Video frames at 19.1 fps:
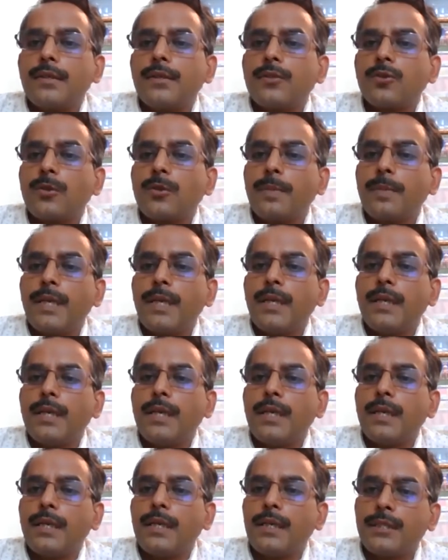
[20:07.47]
should be
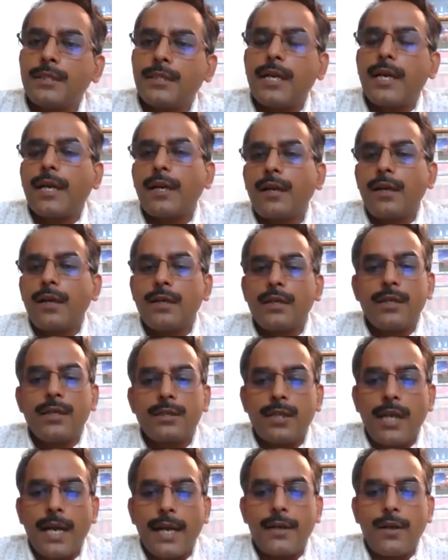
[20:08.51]

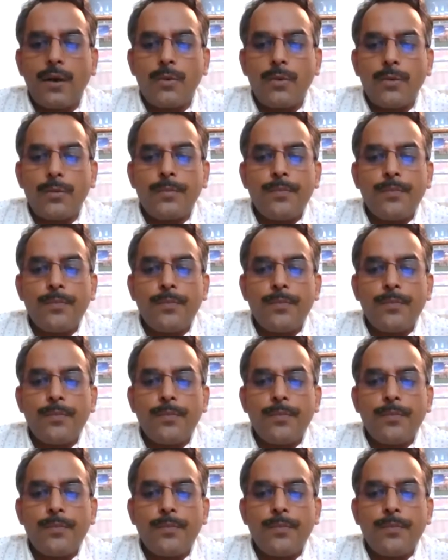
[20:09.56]
strike down.